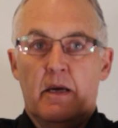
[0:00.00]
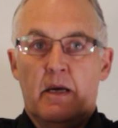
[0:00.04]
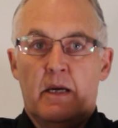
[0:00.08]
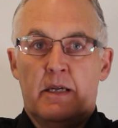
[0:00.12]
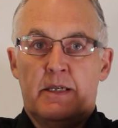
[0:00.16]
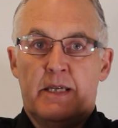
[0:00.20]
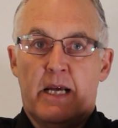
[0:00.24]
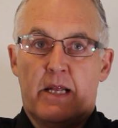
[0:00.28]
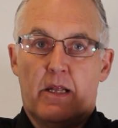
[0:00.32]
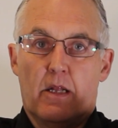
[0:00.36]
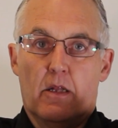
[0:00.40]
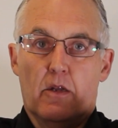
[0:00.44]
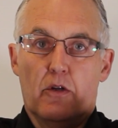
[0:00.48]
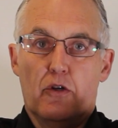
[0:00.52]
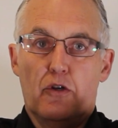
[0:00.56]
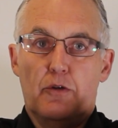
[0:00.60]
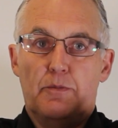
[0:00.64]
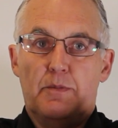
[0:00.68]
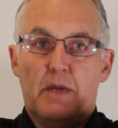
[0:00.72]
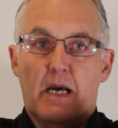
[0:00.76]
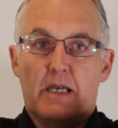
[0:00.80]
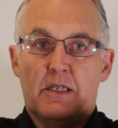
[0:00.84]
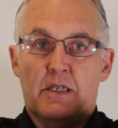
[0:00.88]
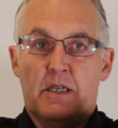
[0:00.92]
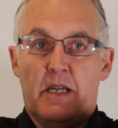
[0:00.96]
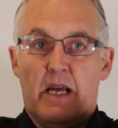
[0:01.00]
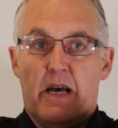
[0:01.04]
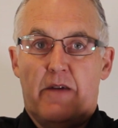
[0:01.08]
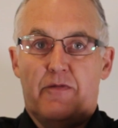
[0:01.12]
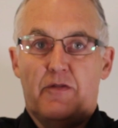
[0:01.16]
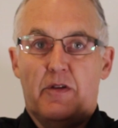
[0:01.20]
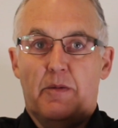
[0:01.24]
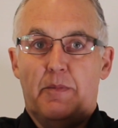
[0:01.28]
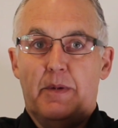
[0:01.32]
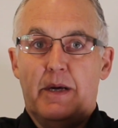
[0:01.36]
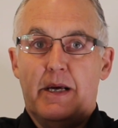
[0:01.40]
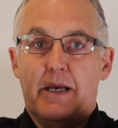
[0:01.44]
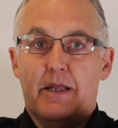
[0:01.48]
Now the lube doesn't have
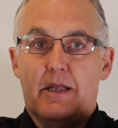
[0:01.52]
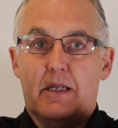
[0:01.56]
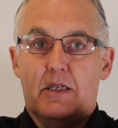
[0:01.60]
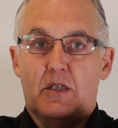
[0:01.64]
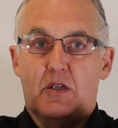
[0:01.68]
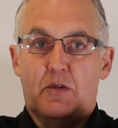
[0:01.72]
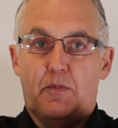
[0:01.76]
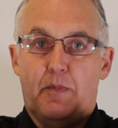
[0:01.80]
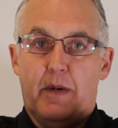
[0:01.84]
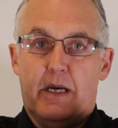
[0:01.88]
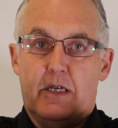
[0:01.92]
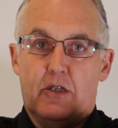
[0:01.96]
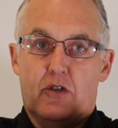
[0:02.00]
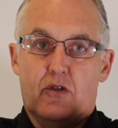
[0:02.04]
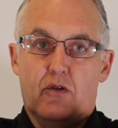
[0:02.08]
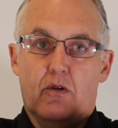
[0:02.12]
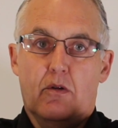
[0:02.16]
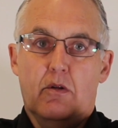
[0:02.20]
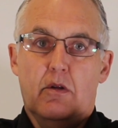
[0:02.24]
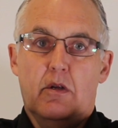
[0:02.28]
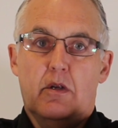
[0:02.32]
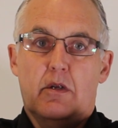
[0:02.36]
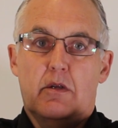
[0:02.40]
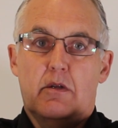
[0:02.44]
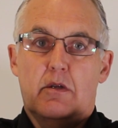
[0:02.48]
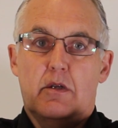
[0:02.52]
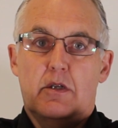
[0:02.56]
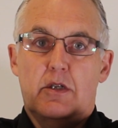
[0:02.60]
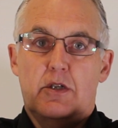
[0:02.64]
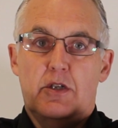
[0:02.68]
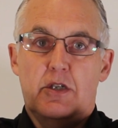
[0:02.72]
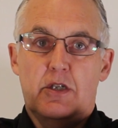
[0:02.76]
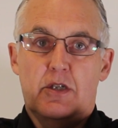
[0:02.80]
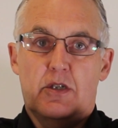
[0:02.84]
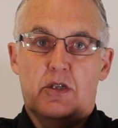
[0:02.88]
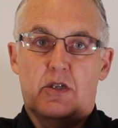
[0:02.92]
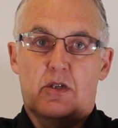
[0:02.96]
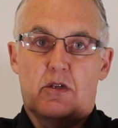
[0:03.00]
to be anything special,
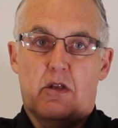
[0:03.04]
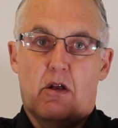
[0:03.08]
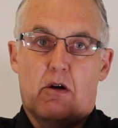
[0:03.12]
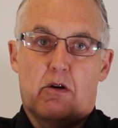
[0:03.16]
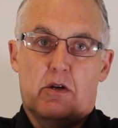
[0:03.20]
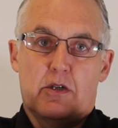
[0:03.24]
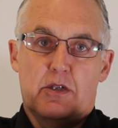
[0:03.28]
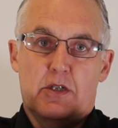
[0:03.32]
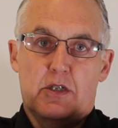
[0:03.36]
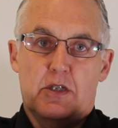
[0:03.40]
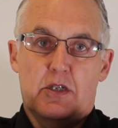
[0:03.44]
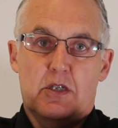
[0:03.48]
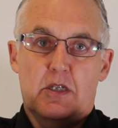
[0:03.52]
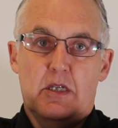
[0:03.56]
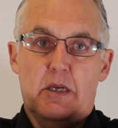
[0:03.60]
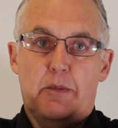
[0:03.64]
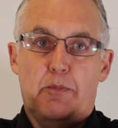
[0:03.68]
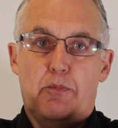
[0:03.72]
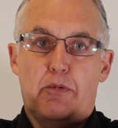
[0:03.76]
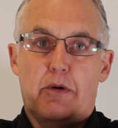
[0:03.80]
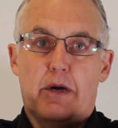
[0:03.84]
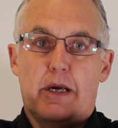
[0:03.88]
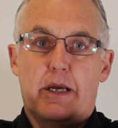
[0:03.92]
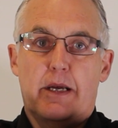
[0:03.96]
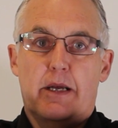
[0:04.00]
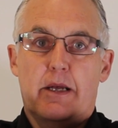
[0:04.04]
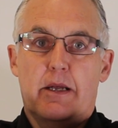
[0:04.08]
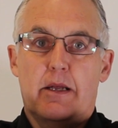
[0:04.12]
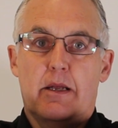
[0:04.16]
just as long as it's slippery.